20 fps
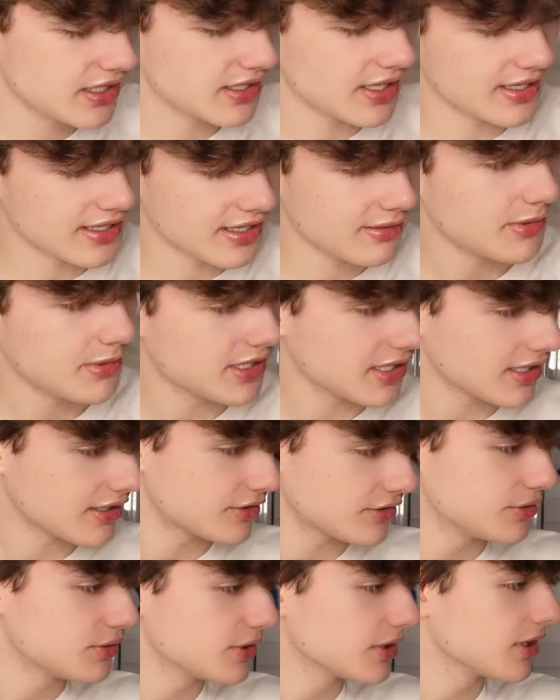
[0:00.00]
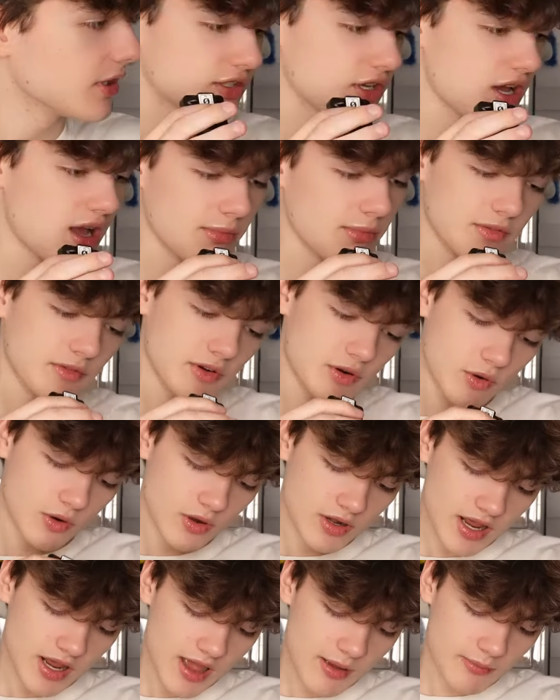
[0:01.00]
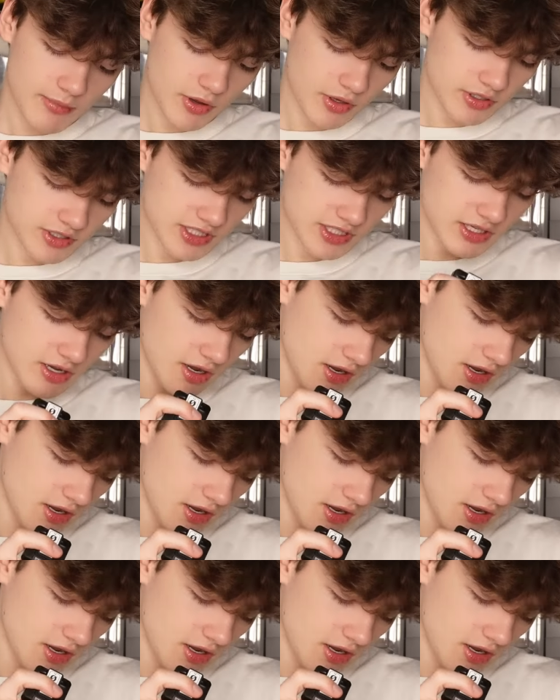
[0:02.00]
and like give me like a tour. So I'm gonna record that and post it